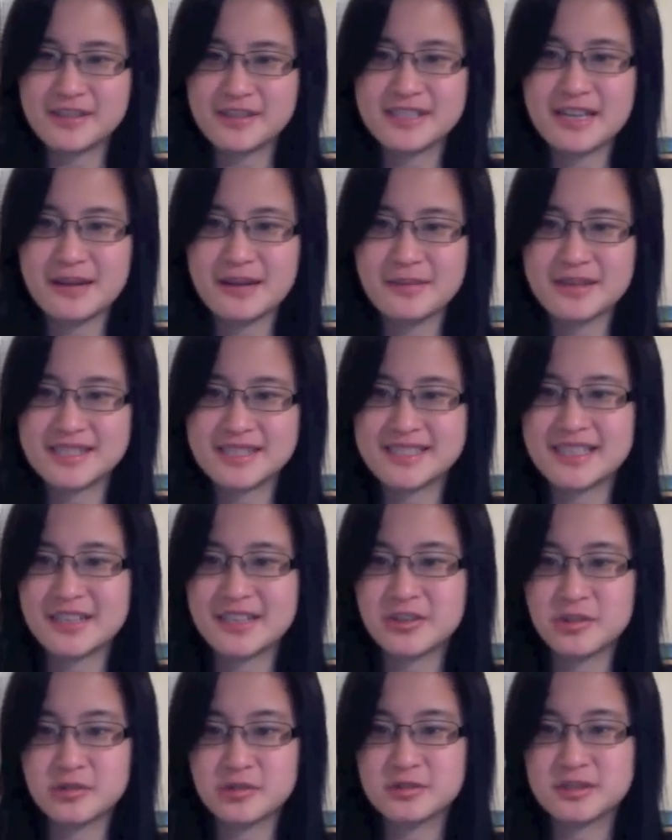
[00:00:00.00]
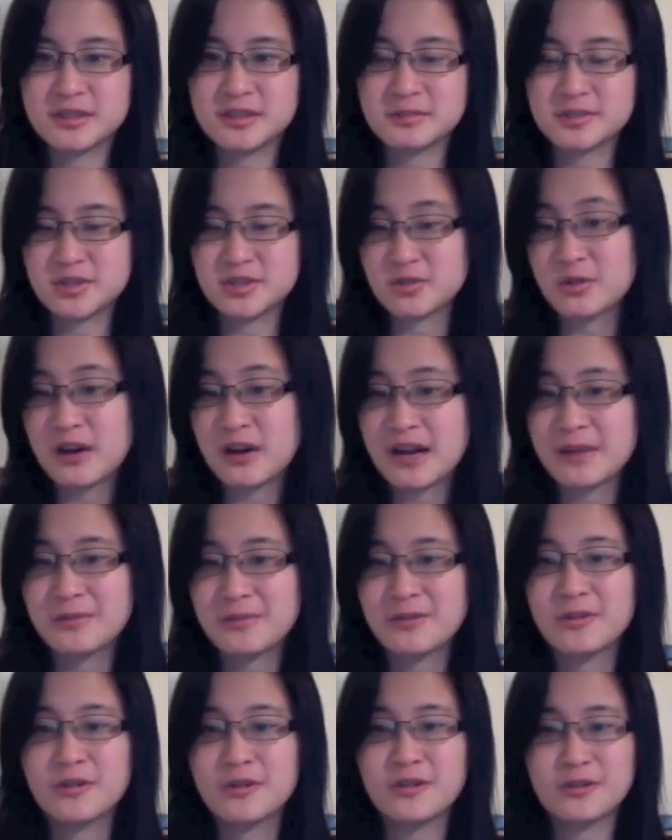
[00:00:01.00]
time I see a new subscriber
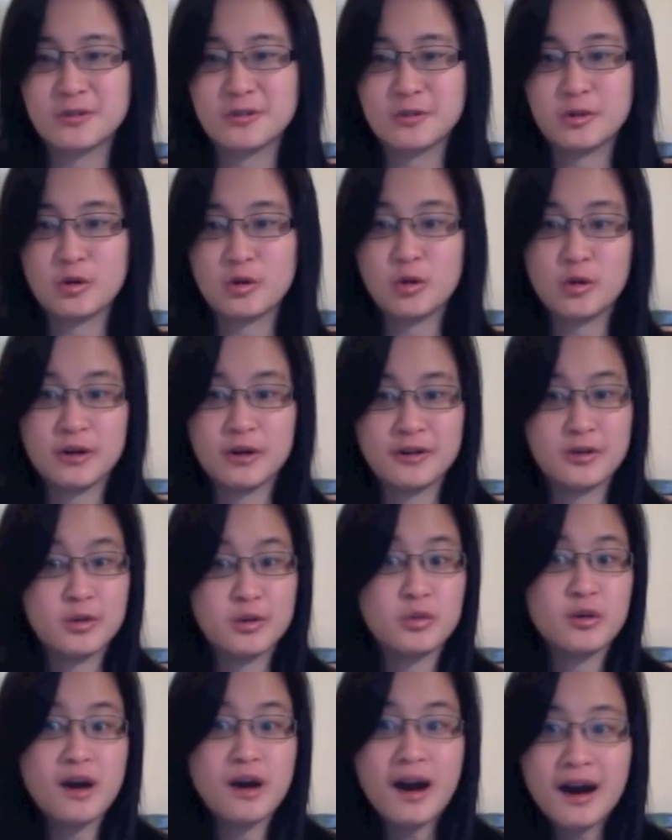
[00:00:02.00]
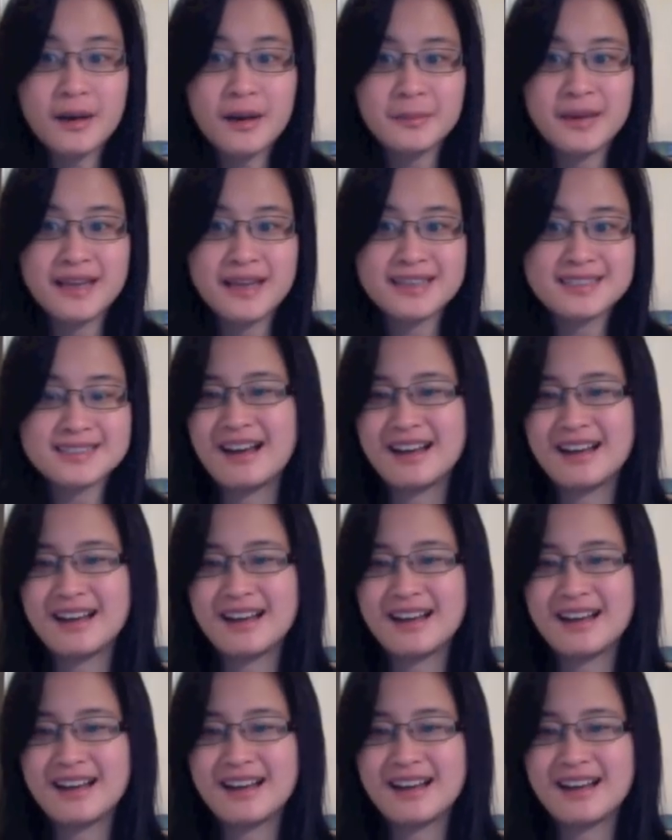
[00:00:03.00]
or, or a new comment.